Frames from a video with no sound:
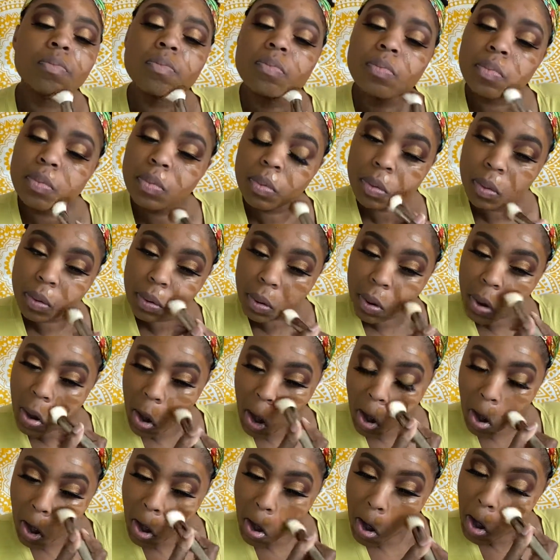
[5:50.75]
that's pretty
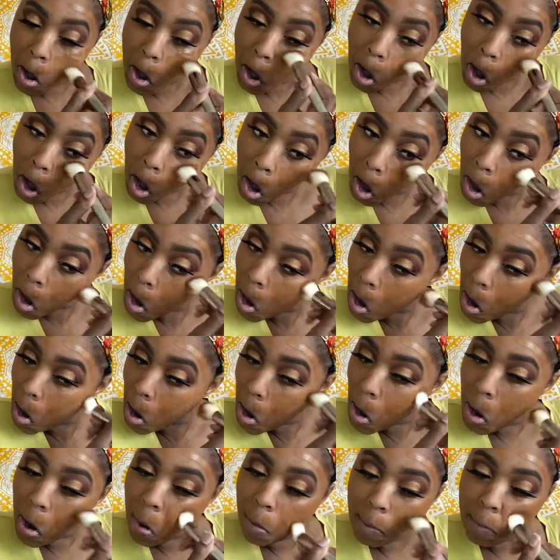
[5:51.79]
much the most of it.
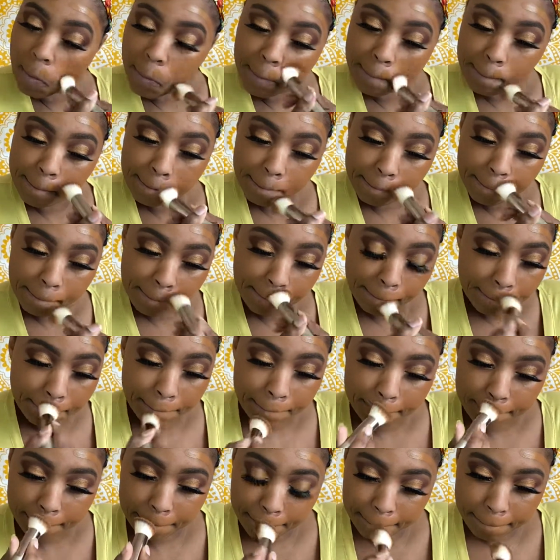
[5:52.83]
Majority of it
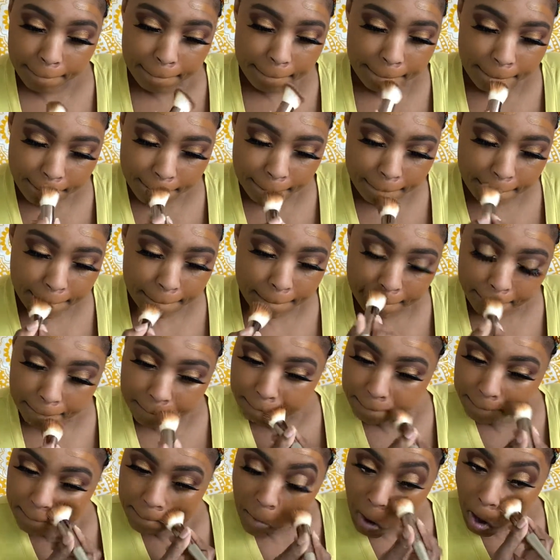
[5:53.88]
is what you see on my face
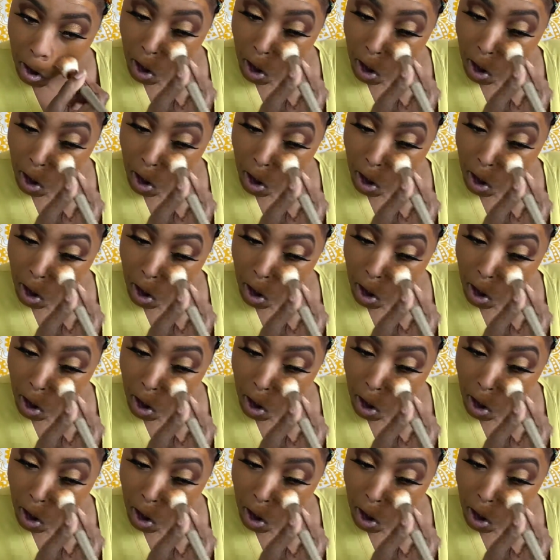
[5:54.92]
now.